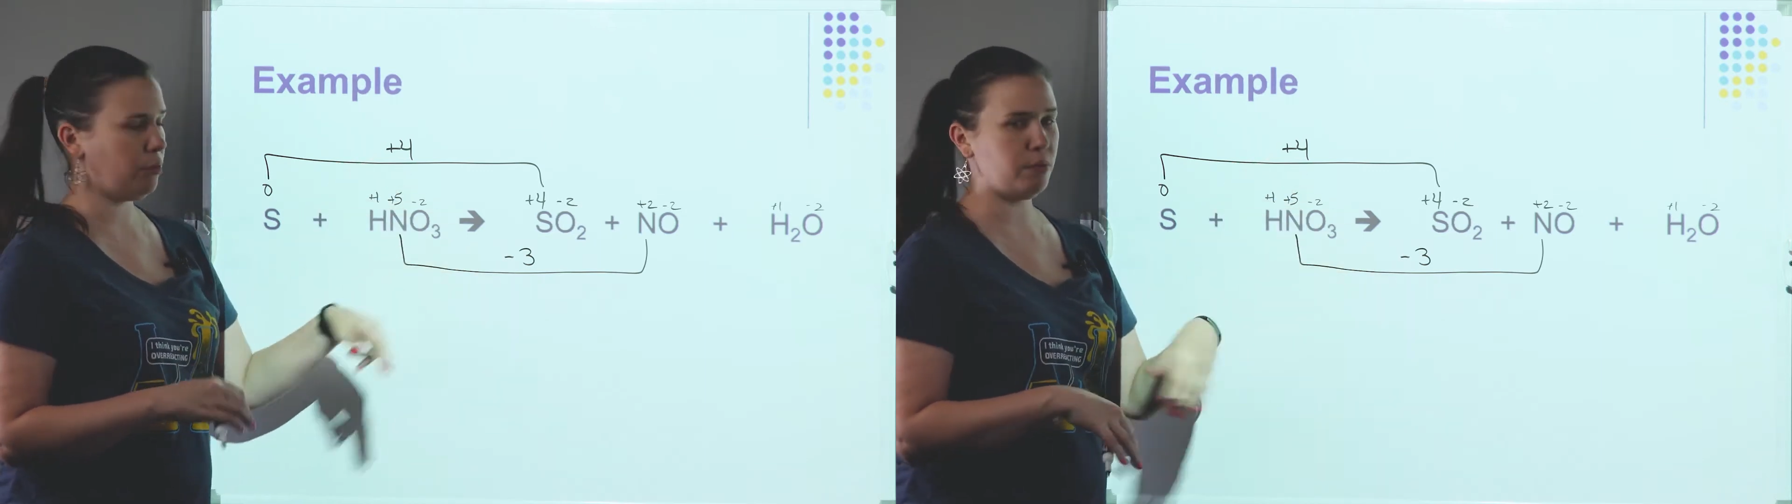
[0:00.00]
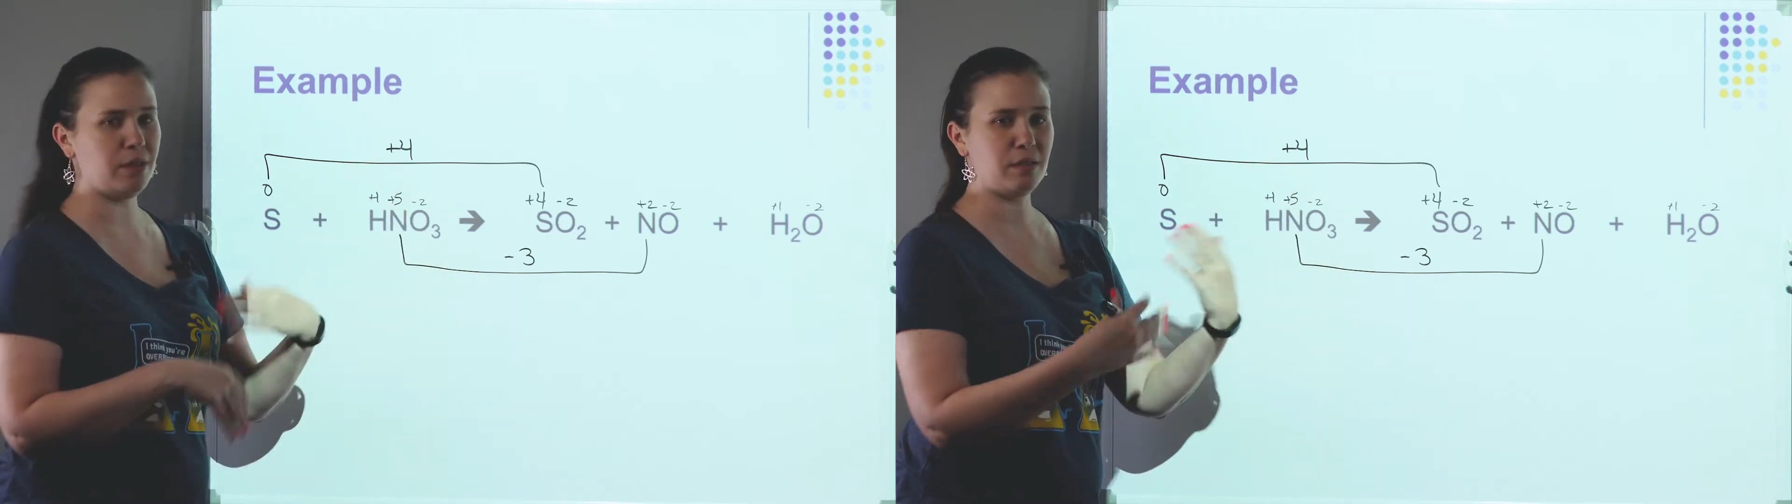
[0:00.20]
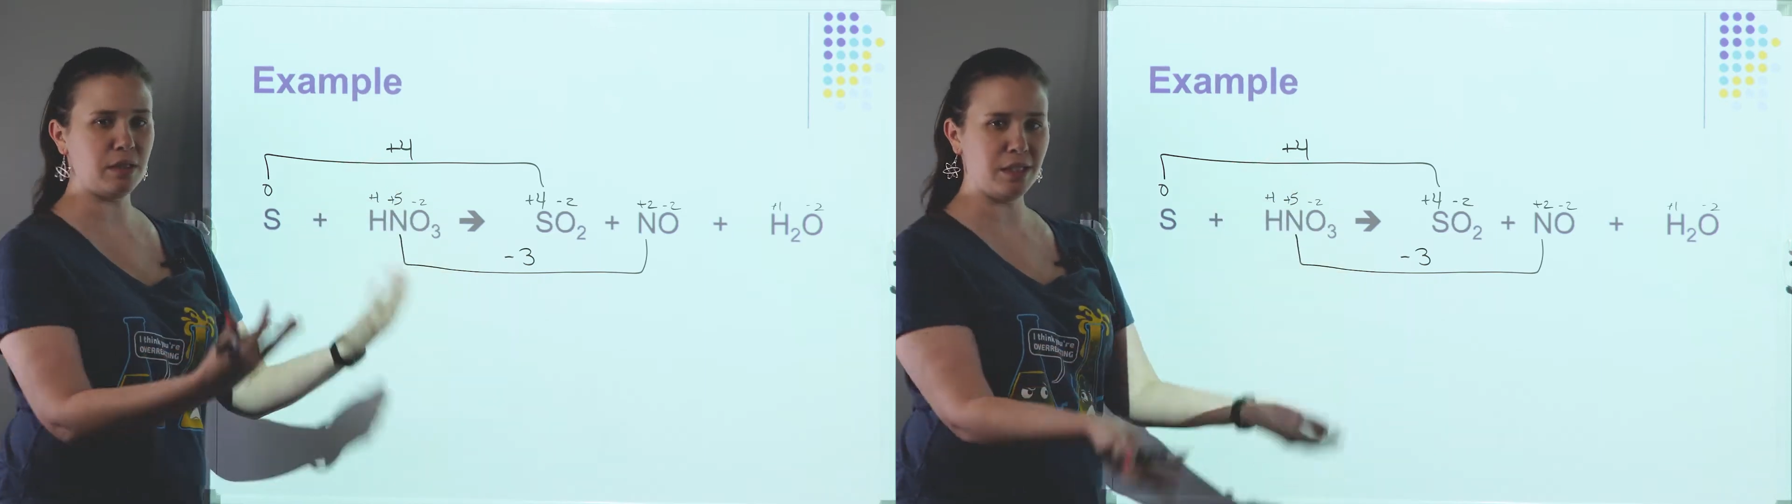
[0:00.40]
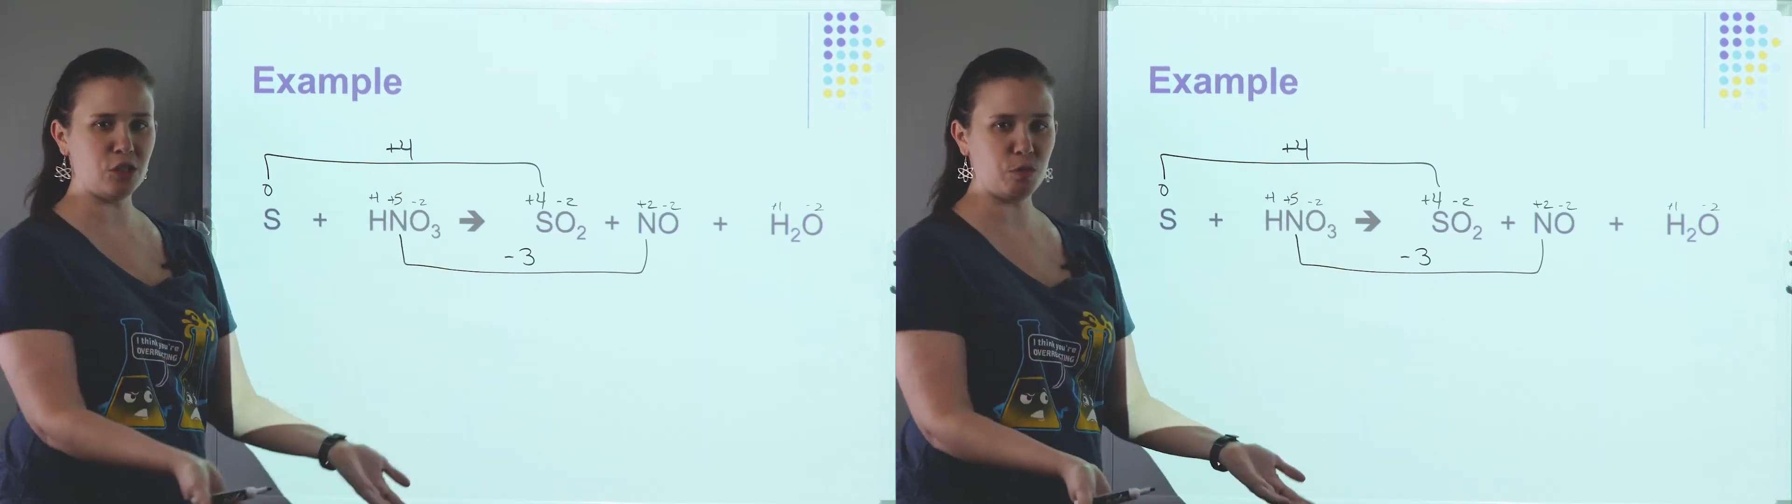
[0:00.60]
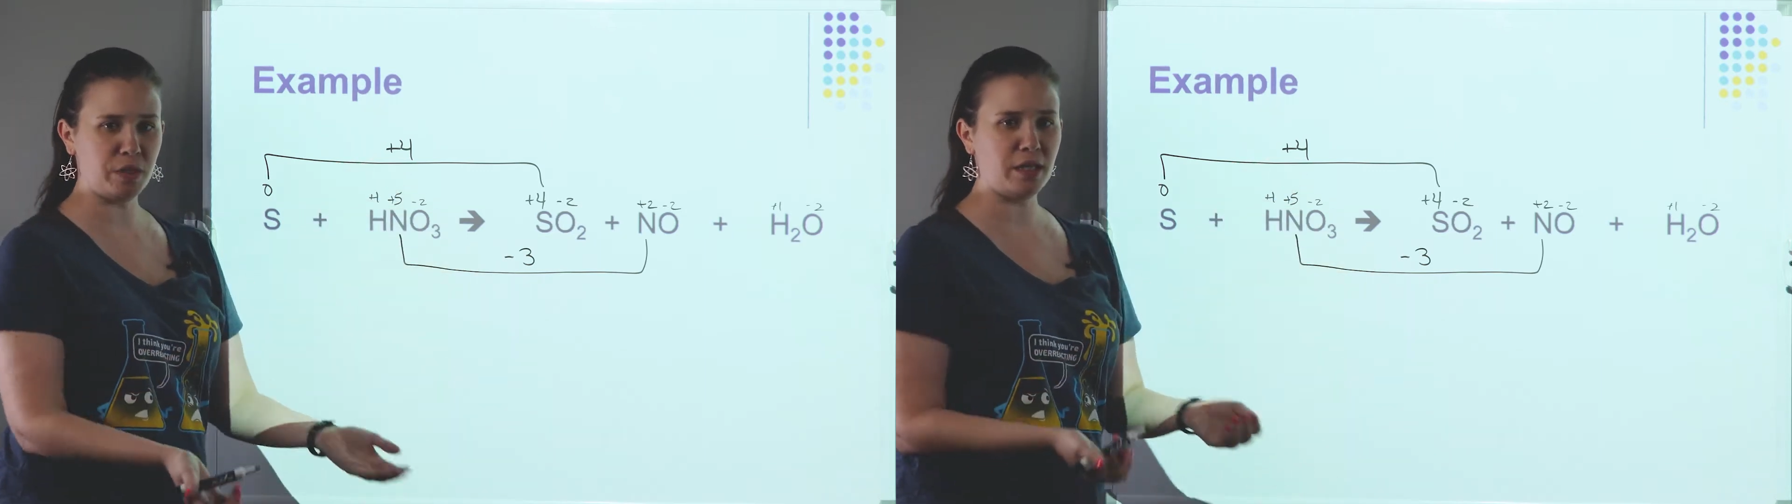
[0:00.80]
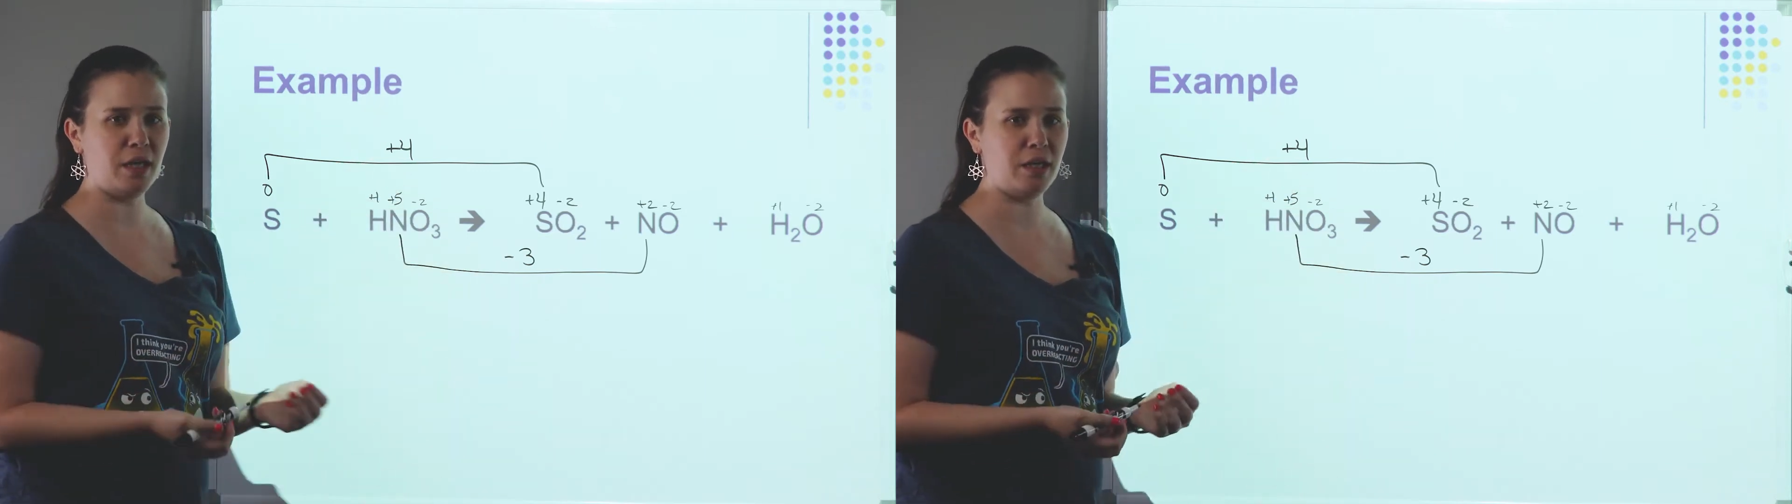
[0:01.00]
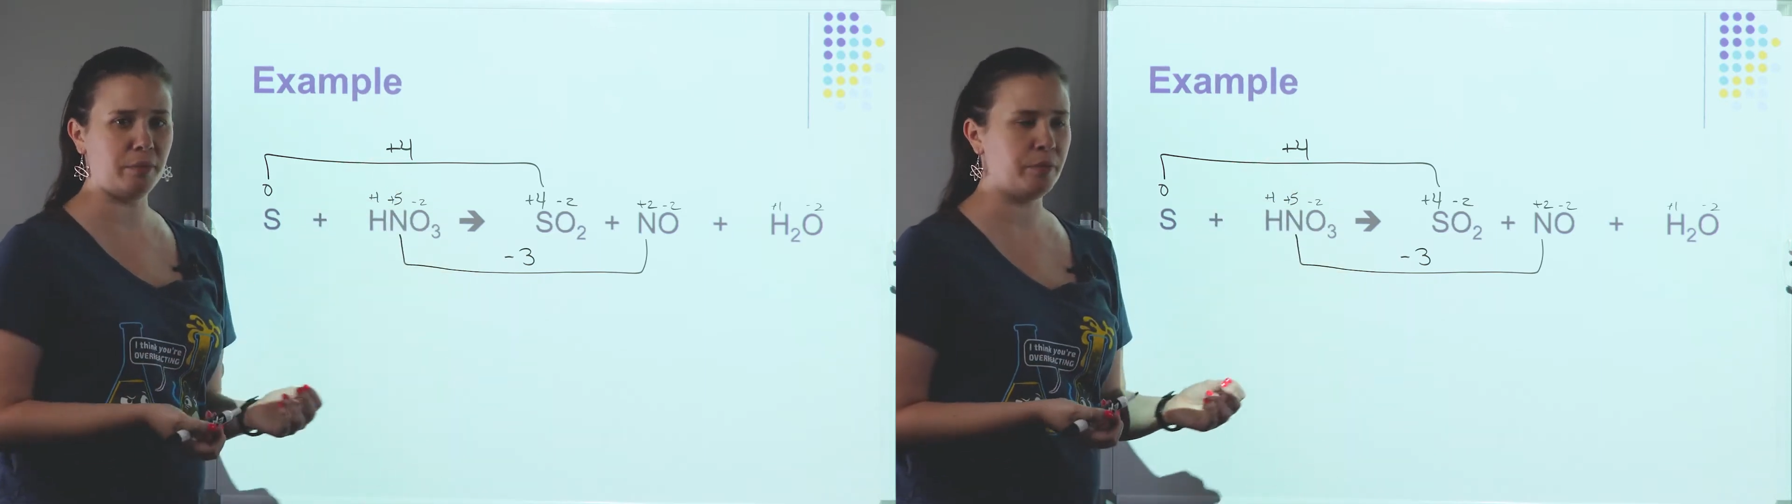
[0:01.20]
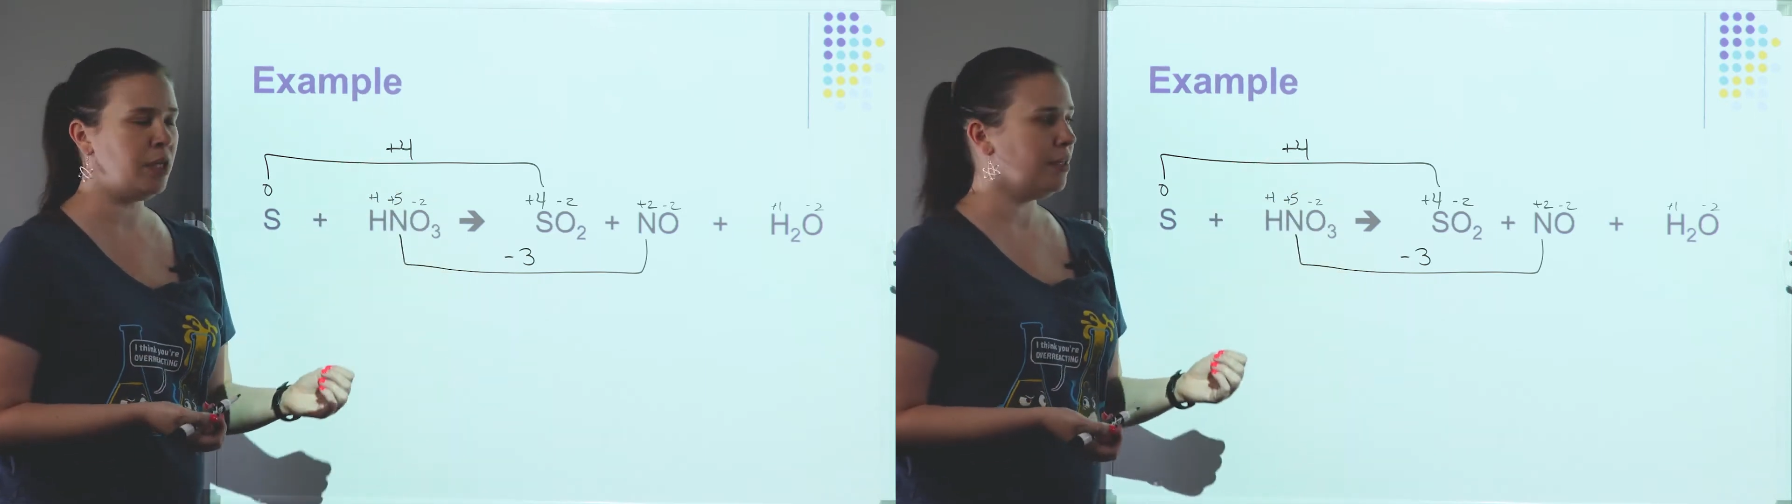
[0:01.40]
3 to each
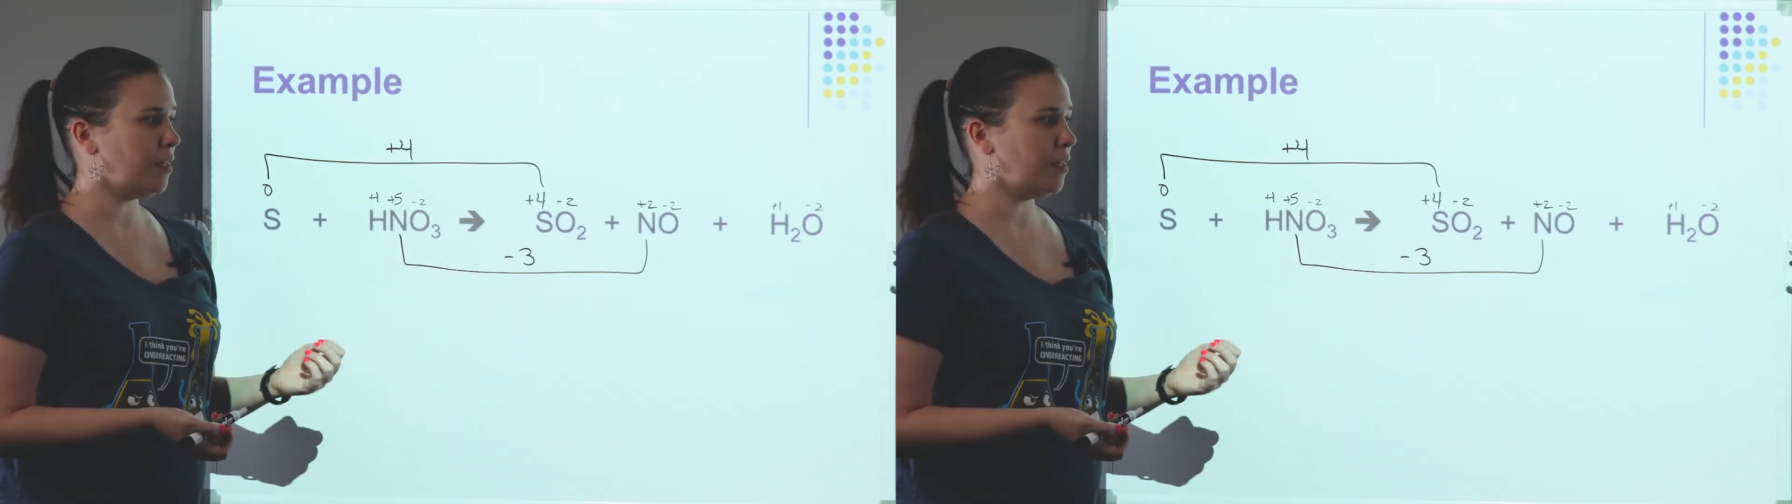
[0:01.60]
become